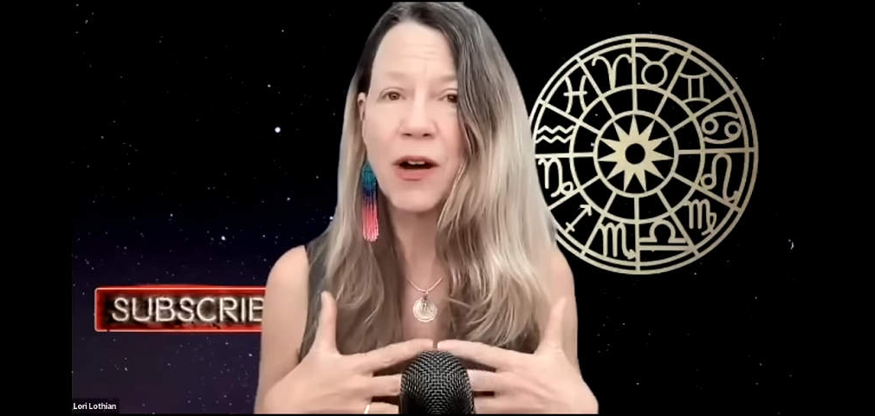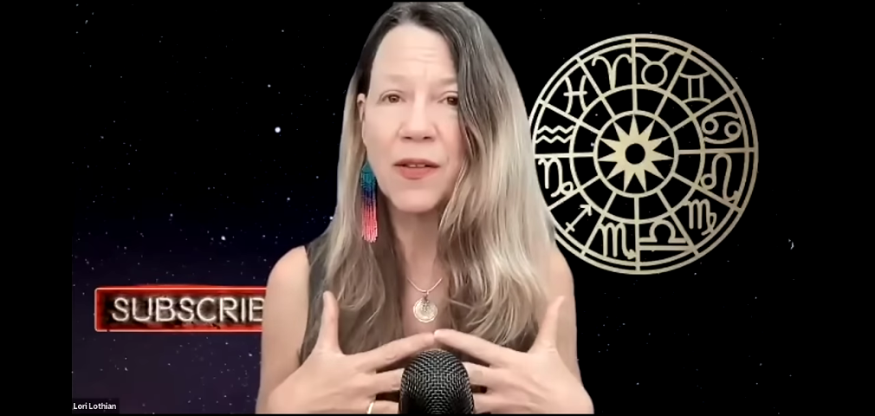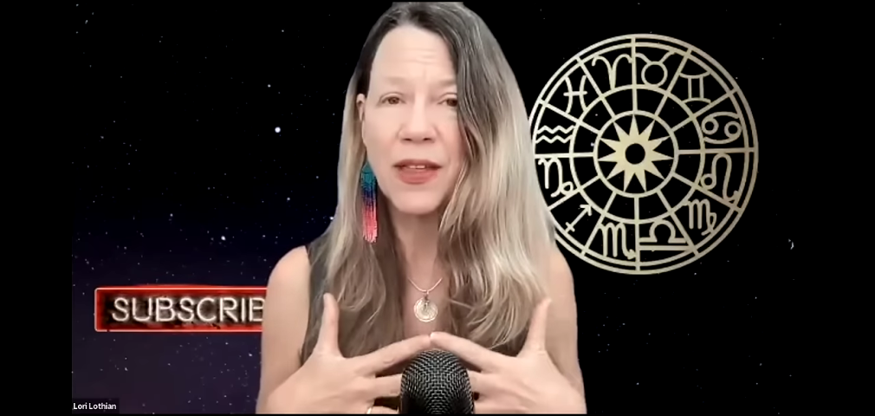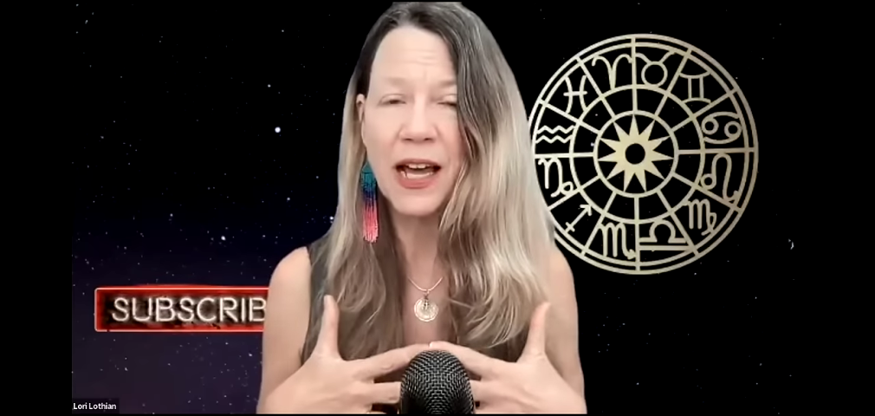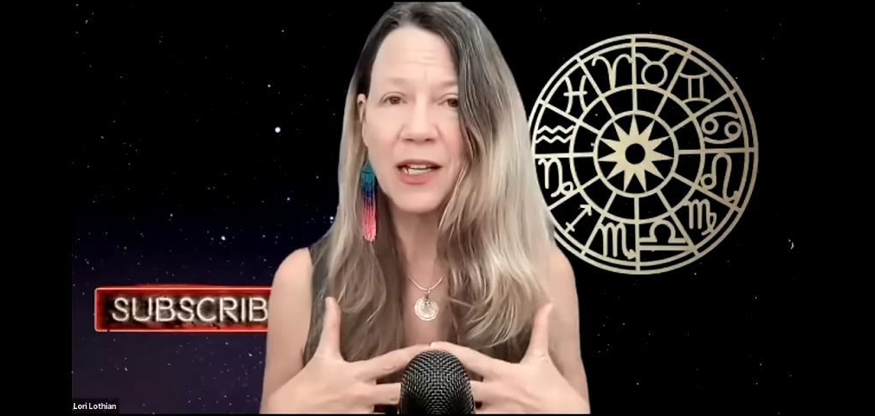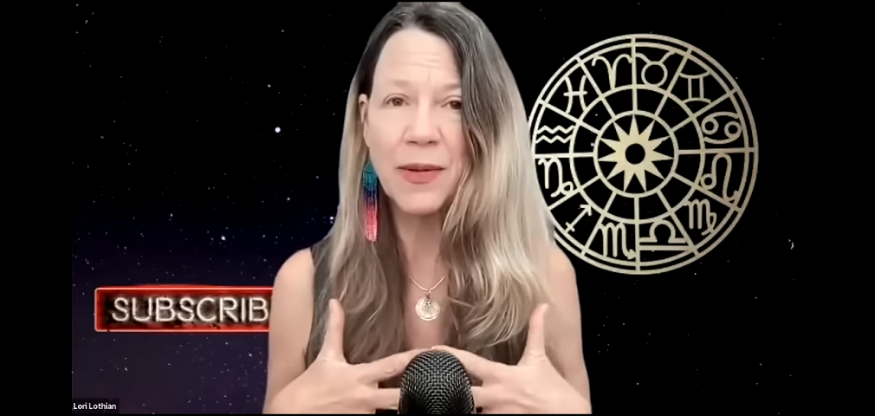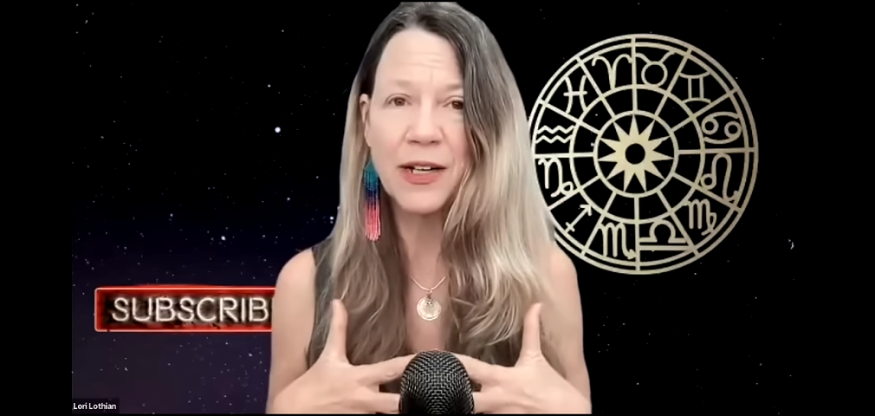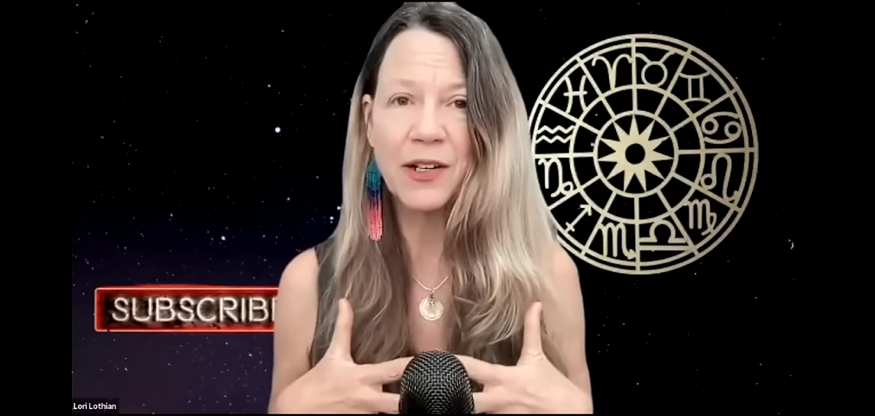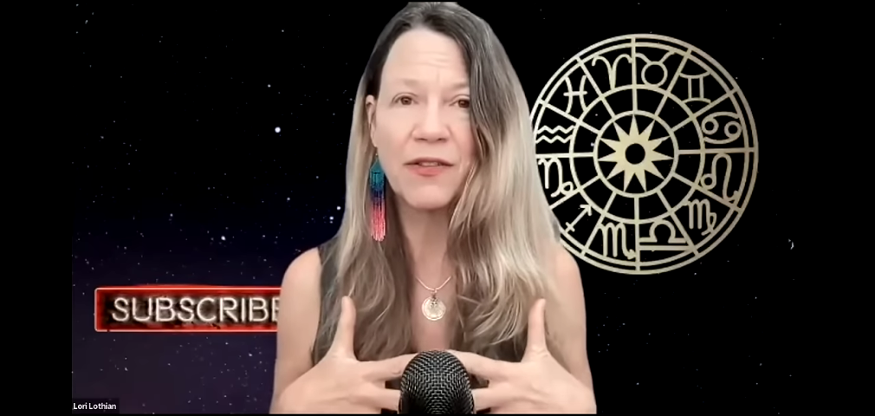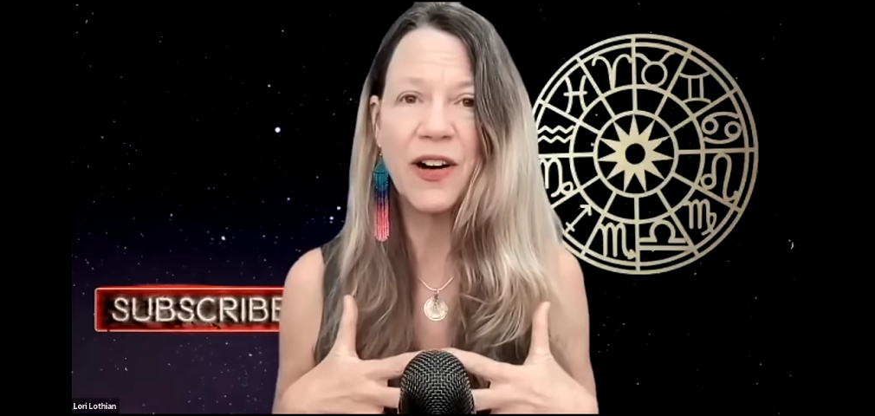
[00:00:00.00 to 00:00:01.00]
call the
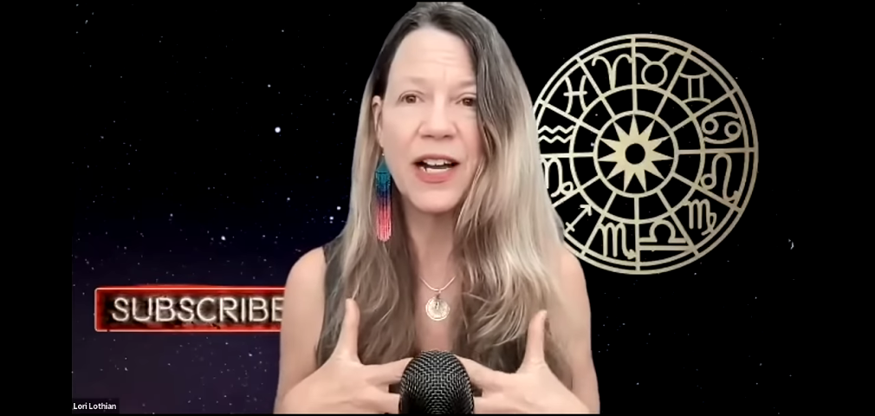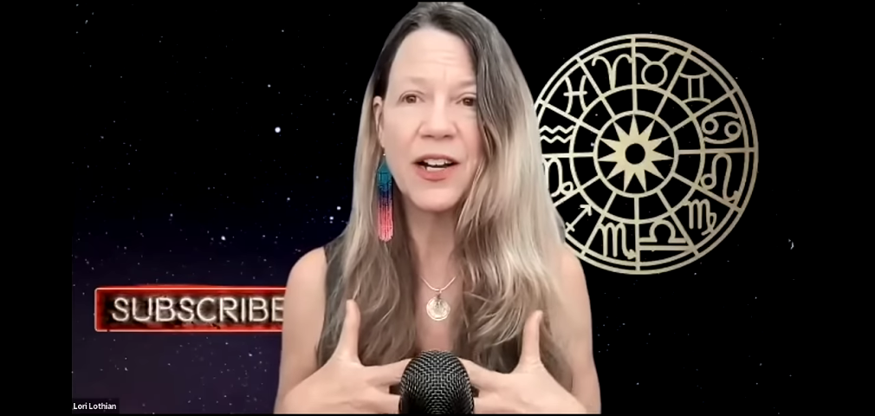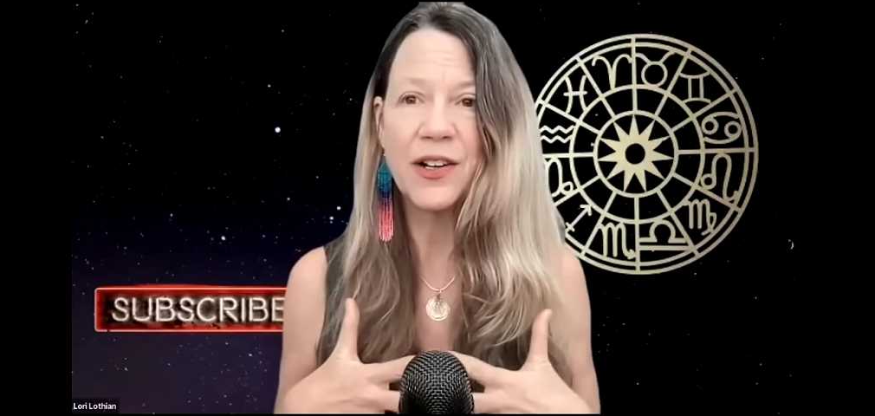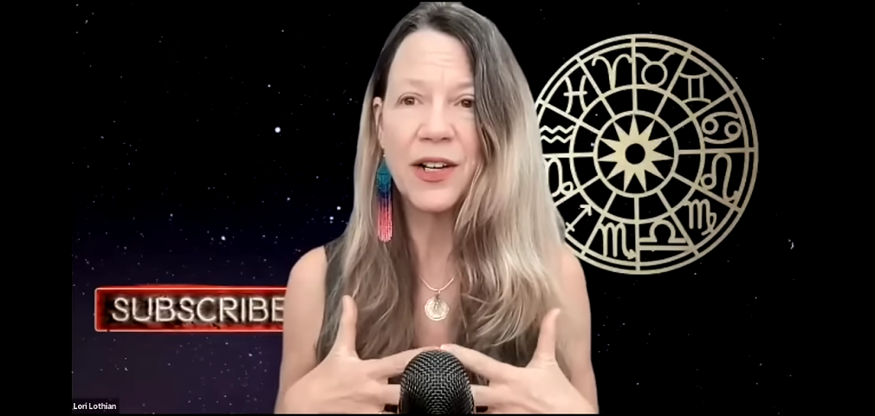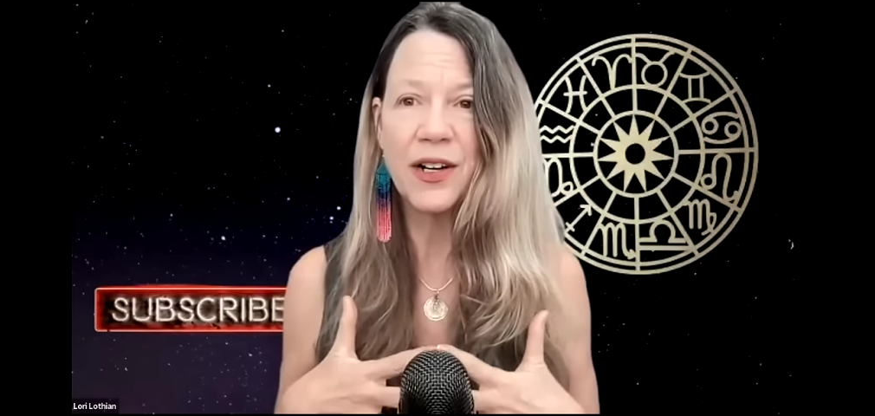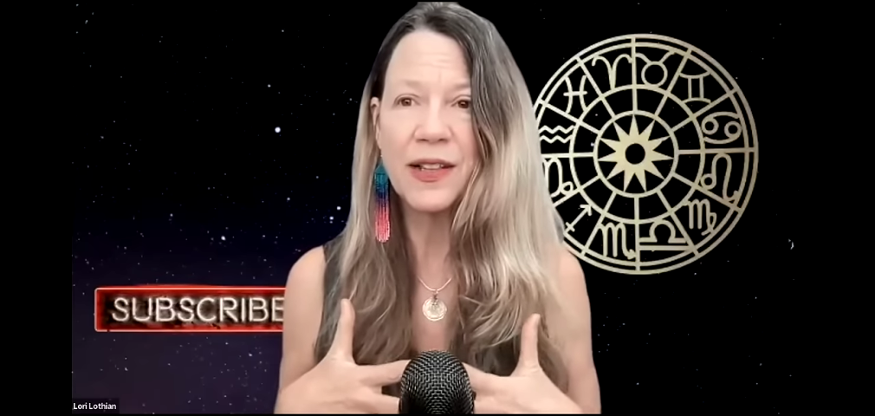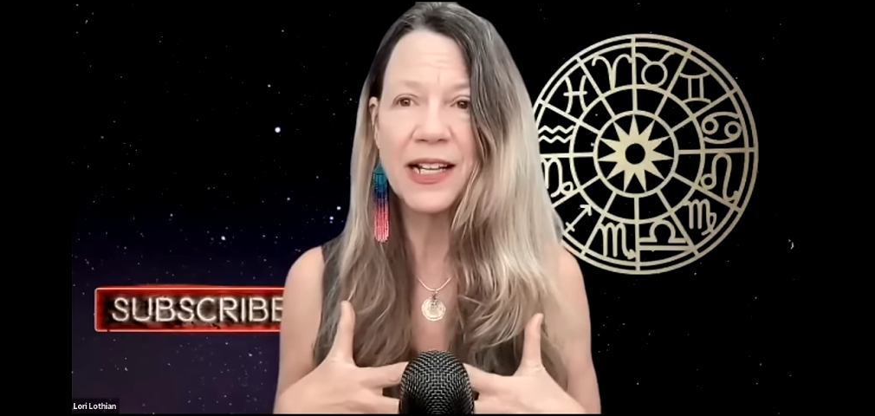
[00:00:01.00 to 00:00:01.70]
elemental fire year,